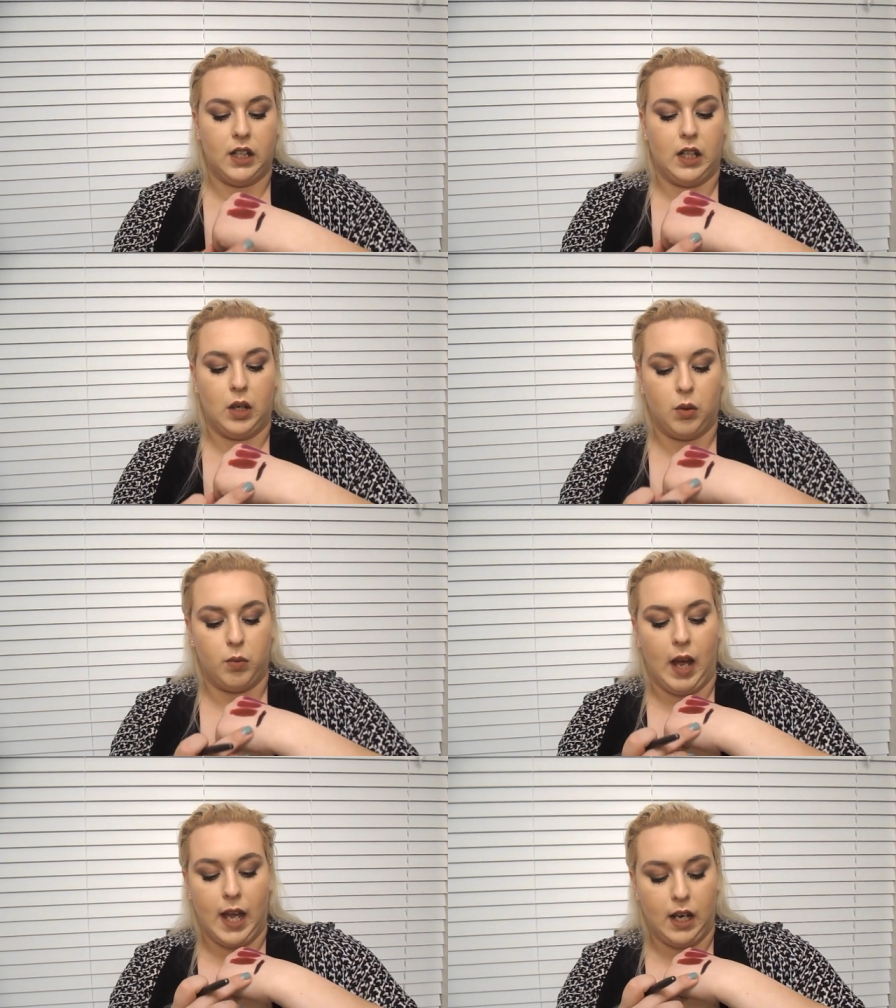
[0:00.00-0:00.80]
of like a
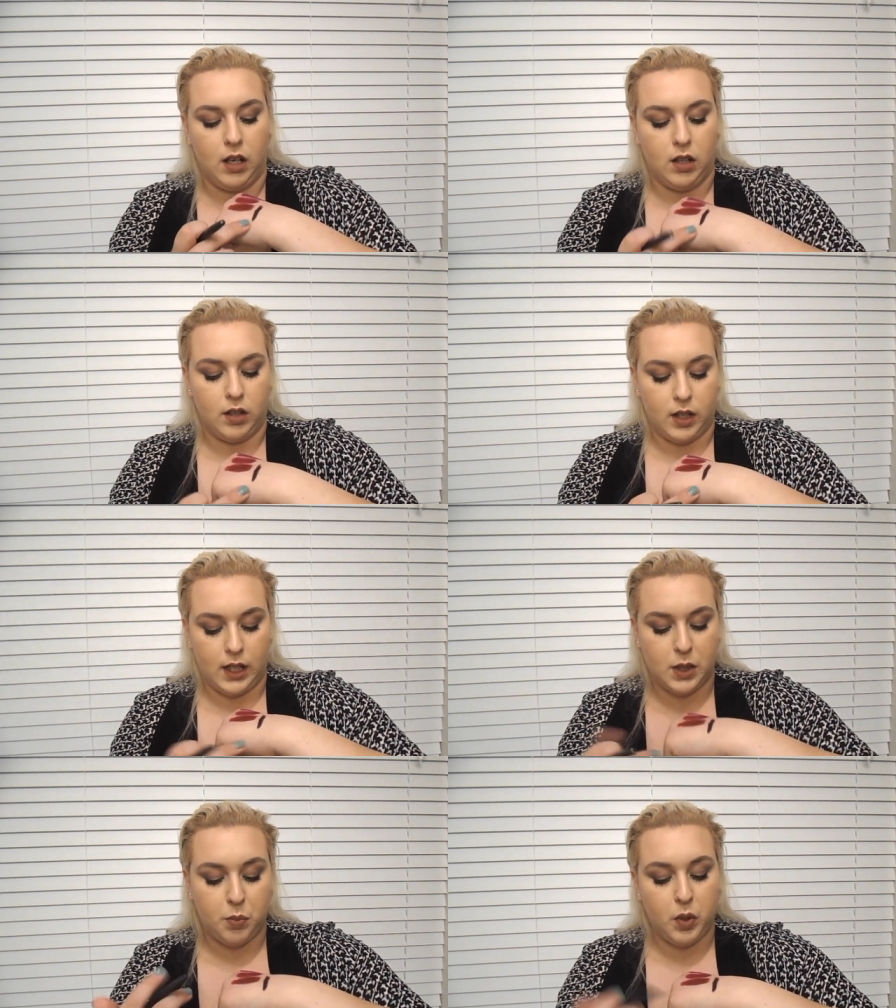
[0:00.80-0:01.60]
red.
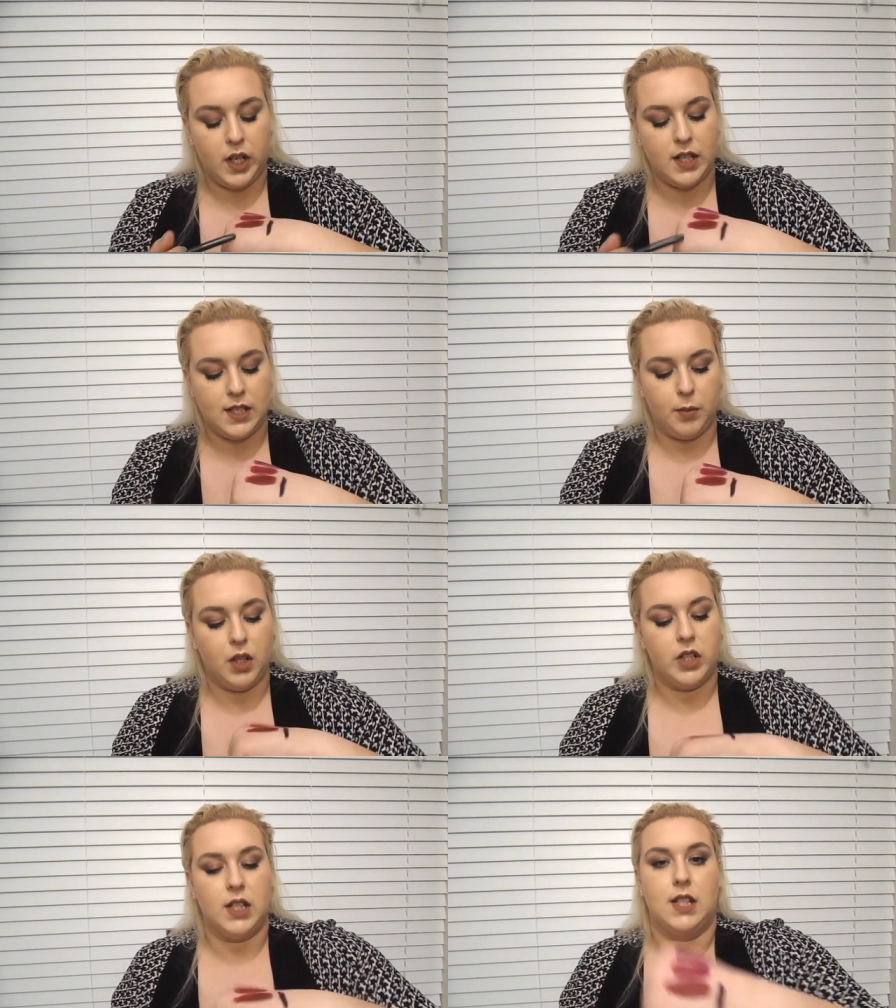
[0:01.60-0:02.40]
It's pretty
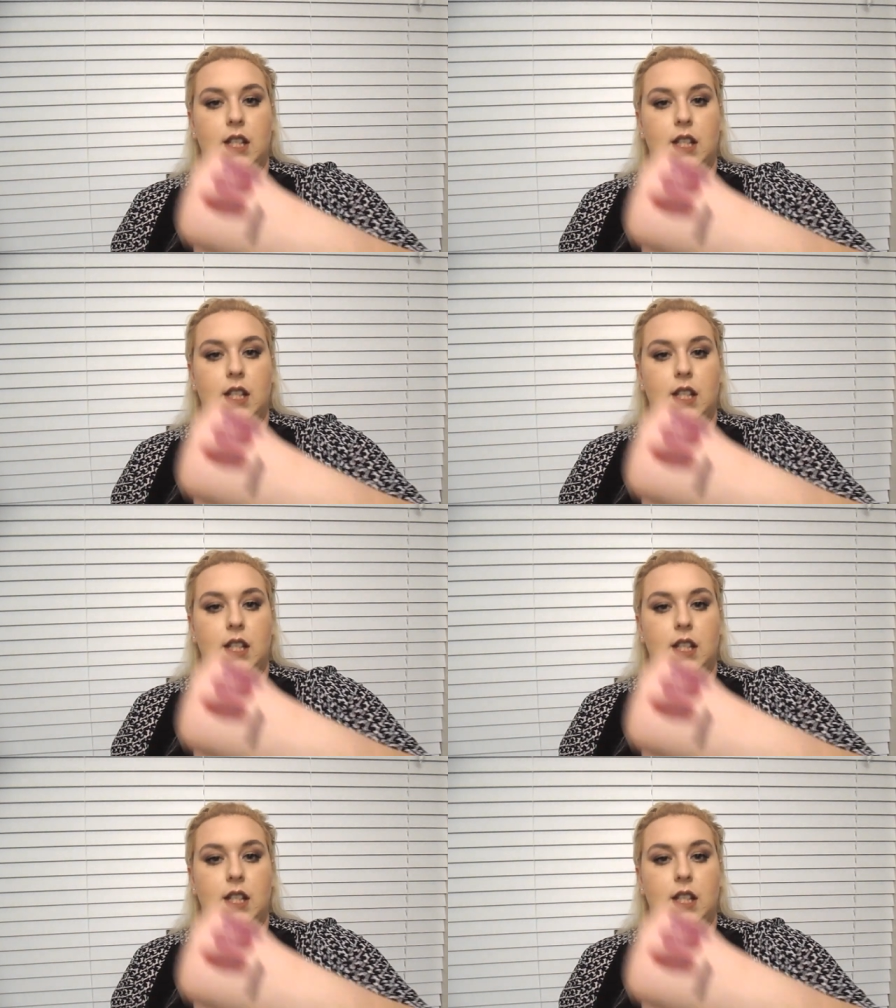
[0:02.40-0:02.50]
similar to